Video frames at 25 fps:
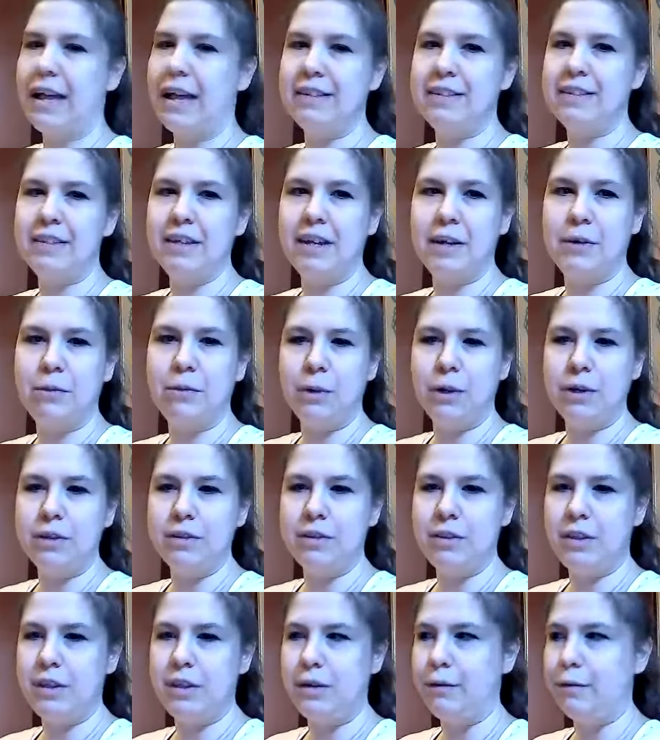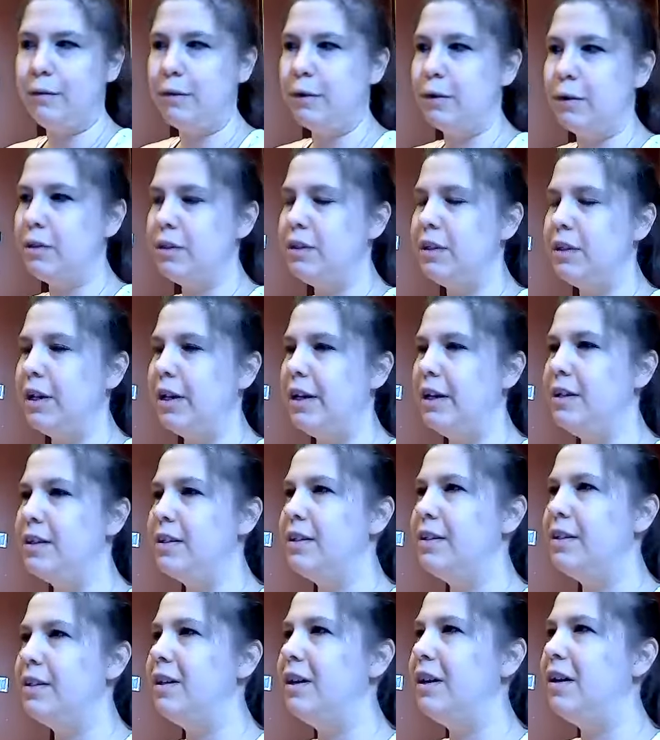Last night was the first
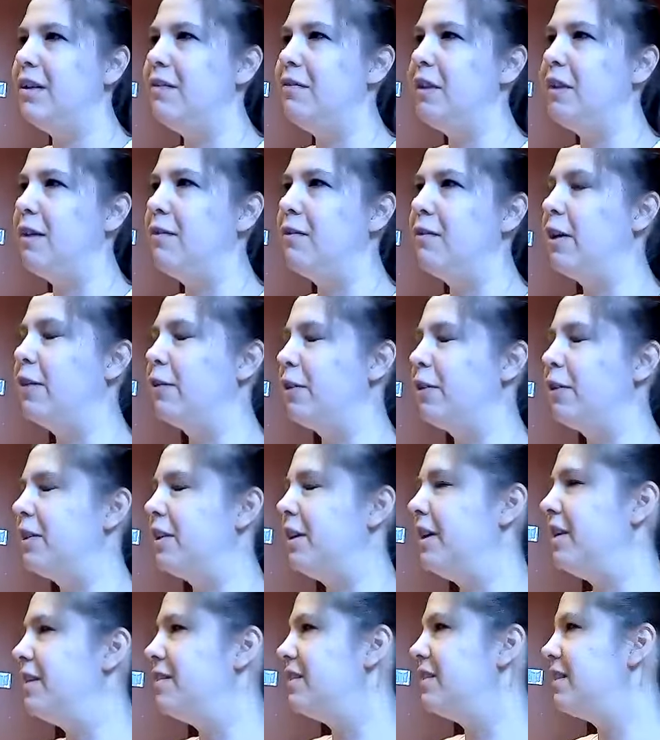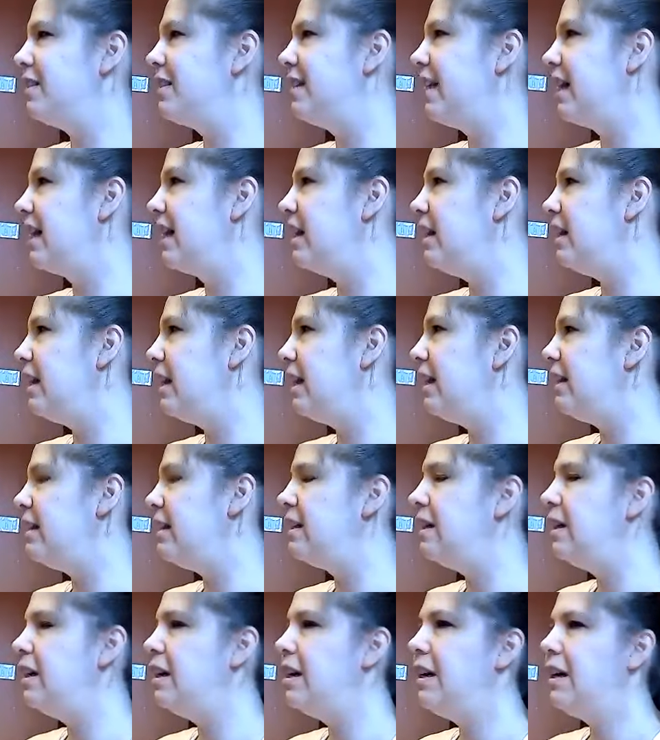night of Navaratri. Tonight is the second
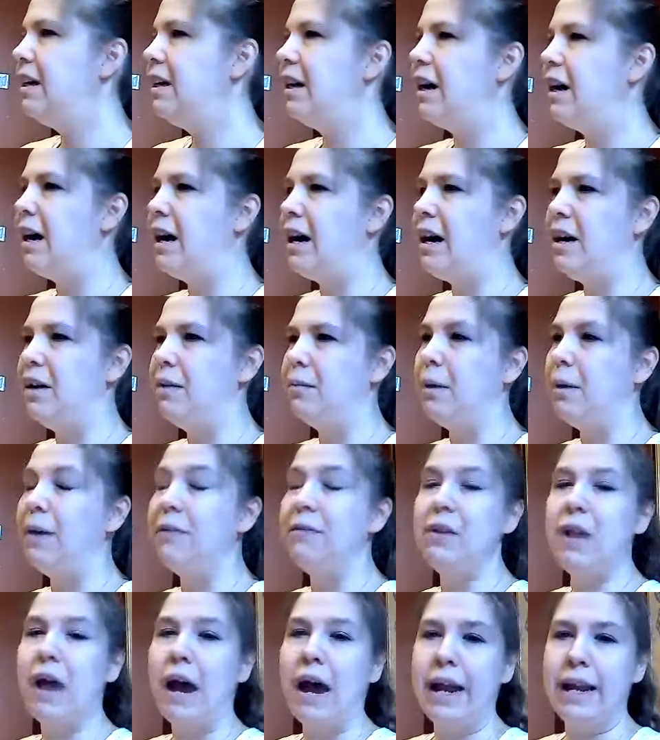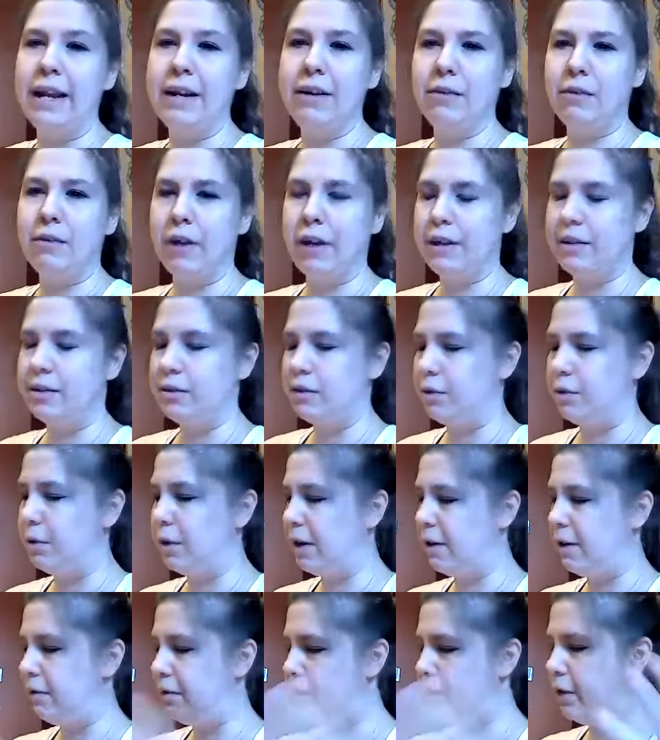night um, of nine, right? So, we
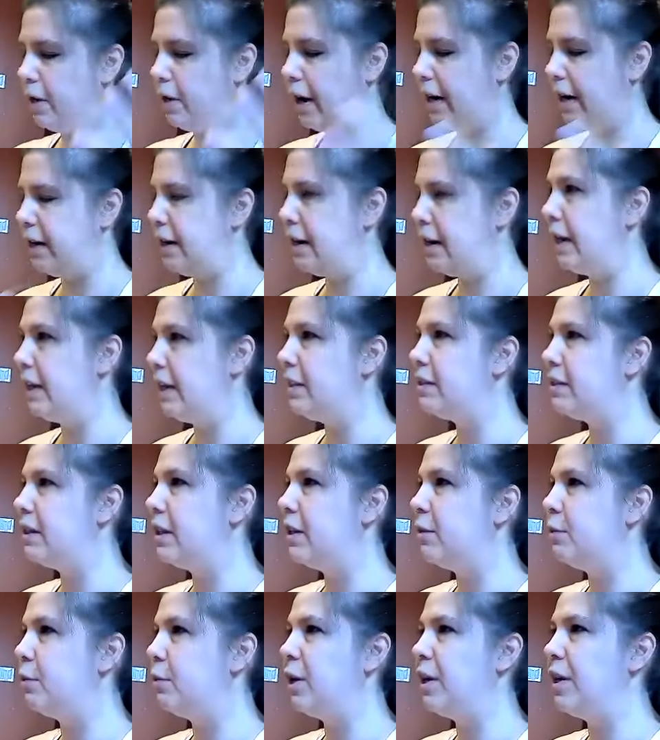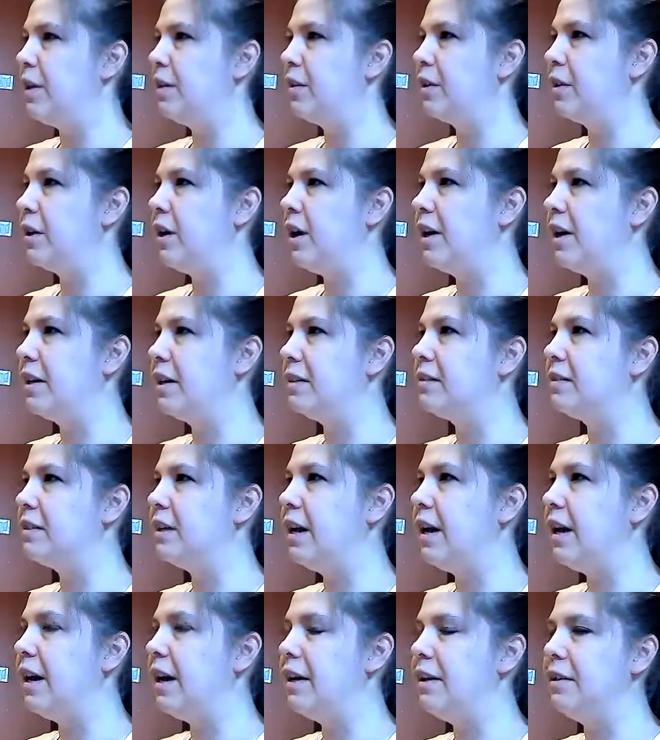have nine nights celebrating the goddess.
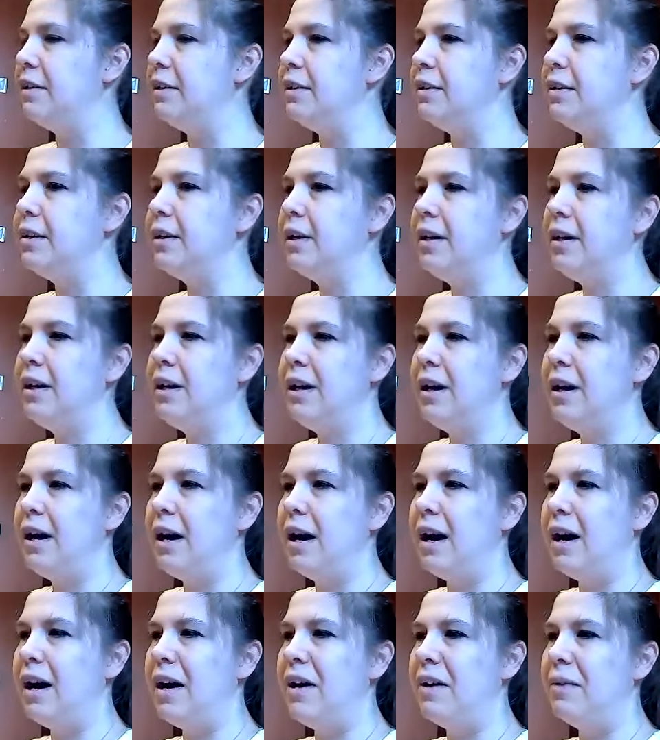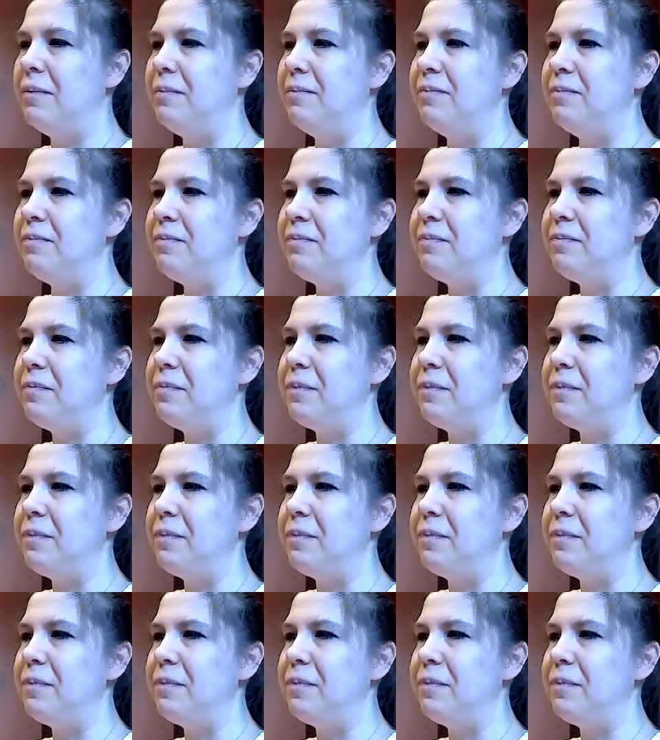And um,